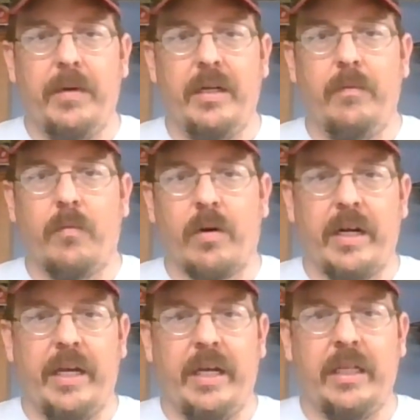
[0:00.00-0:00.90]
But we're
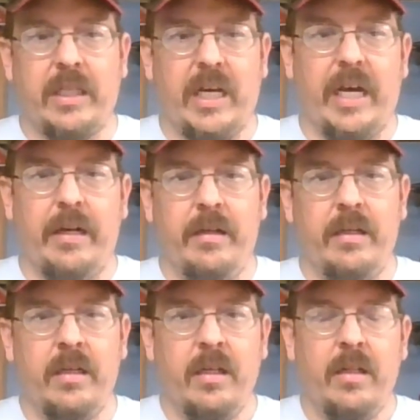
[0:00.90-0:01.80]
gonna hit that
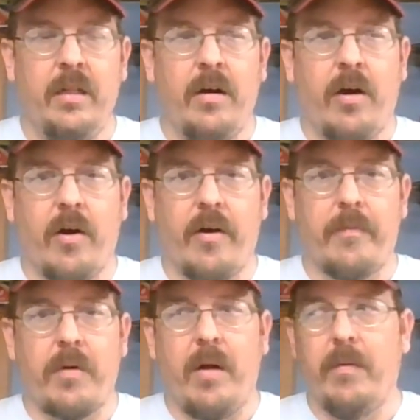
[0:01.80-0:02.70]

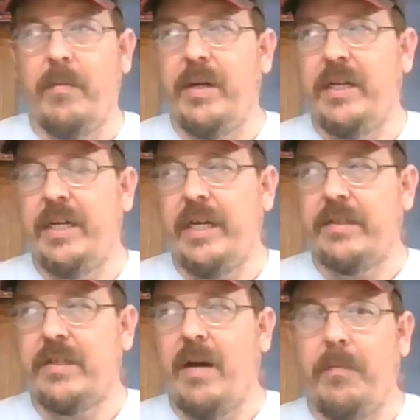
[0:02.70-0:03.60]
hard probably in the
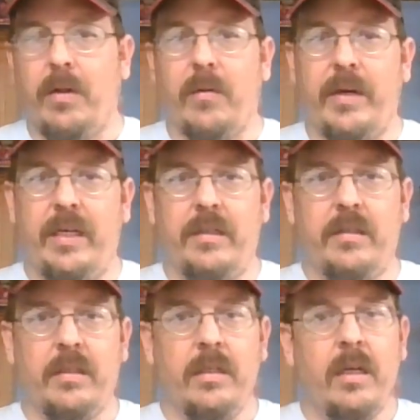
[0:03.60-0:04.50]
next couple of
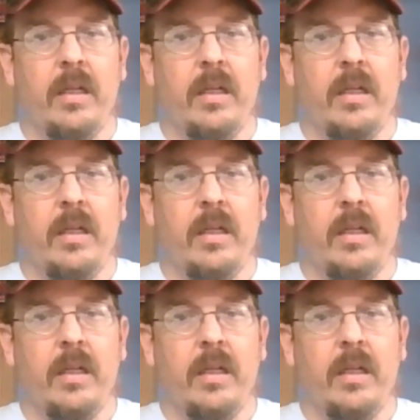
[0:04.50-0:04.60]
weeks.